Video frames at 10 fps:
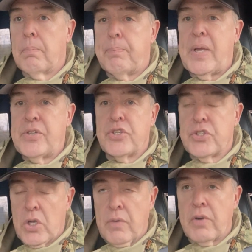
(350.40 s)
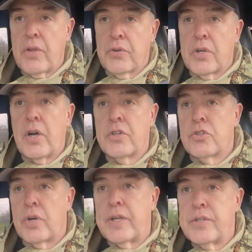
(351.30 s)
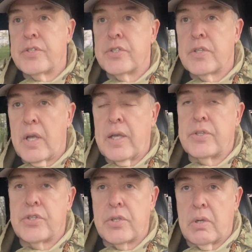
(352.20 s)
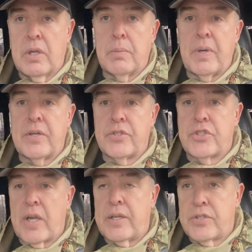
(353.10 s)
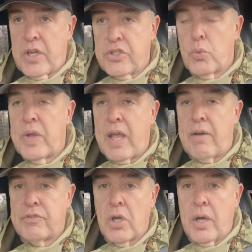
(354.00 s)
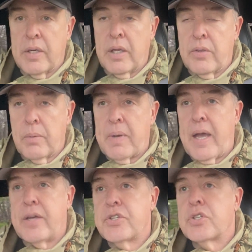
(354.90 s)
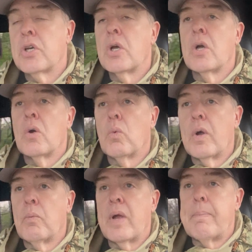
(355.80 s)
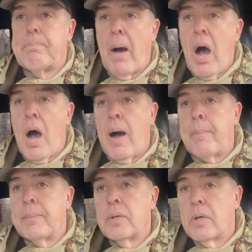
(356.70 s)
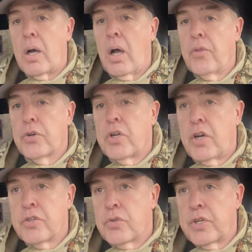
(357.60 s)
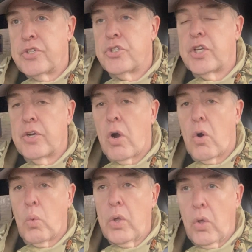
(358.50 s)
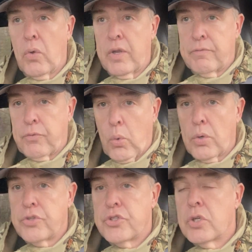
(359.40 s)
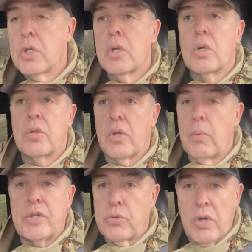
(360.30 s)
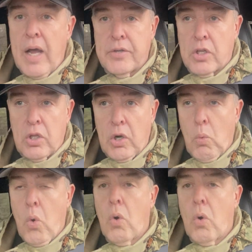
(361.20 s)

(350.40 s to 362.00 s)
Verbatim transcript: pieces of other countries as independent states, as we have done in the past, when we bomb other countries to get our will enforced that we do not declare war